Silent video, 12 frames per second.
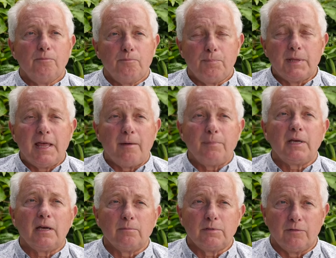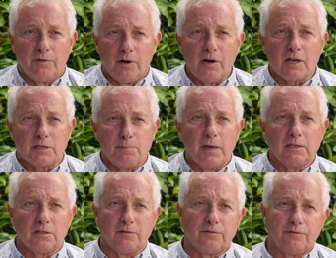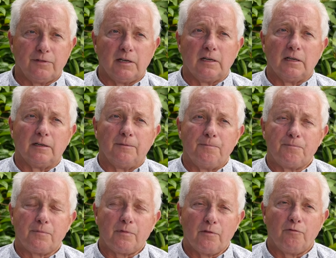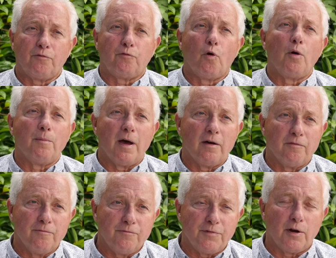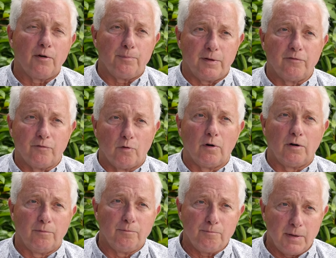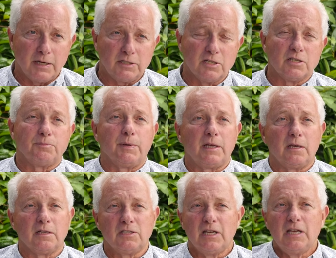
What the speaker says: but that becomes a very expensive form of therapy for patients because